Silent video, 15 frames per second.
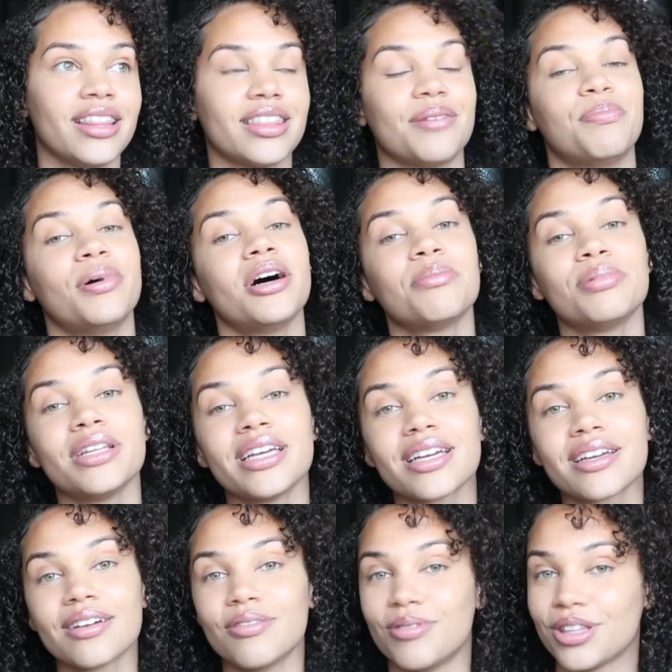the
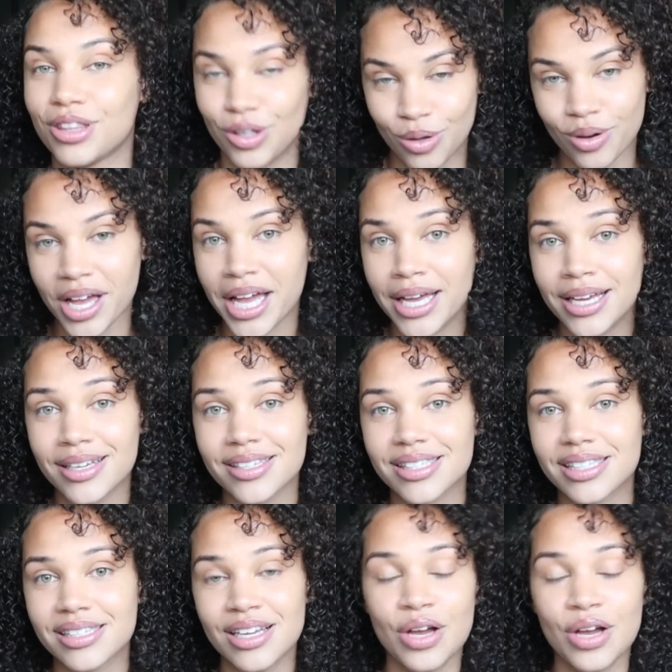public, with you guys,